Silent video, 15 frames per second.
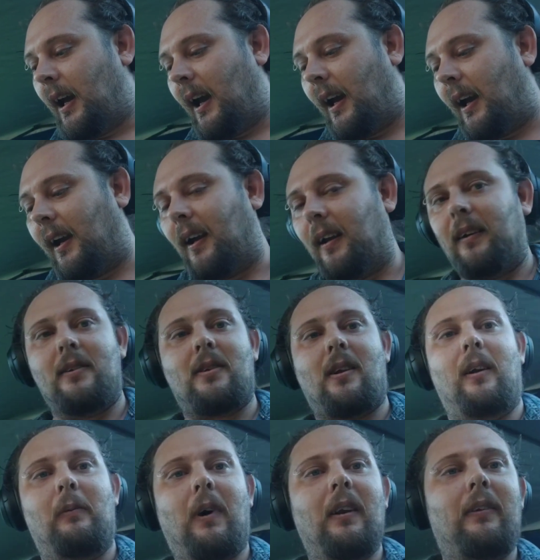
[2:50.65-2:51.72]
And there's
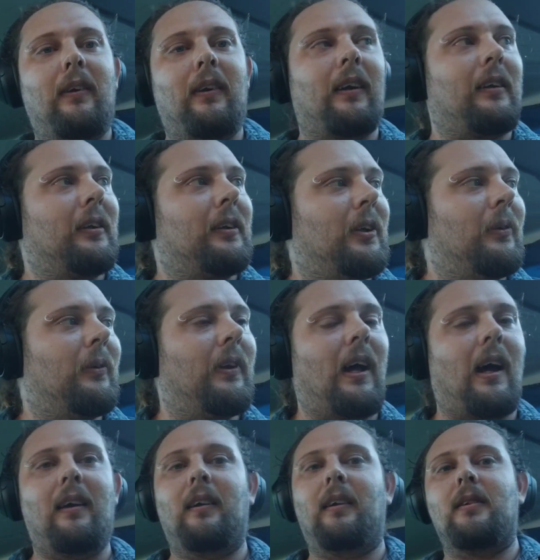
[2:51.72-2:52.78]
only one thing that can cure
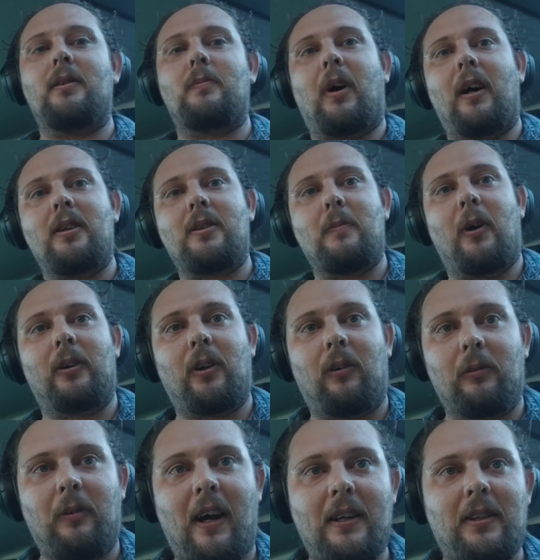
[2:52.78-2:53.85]
that is my smoked
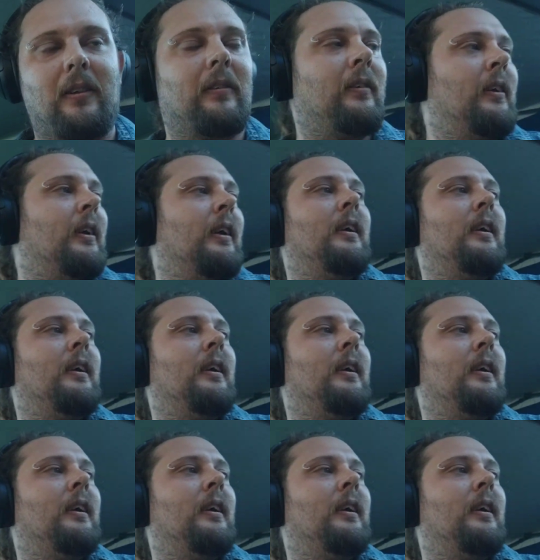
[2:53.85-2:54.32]
old-fashioned.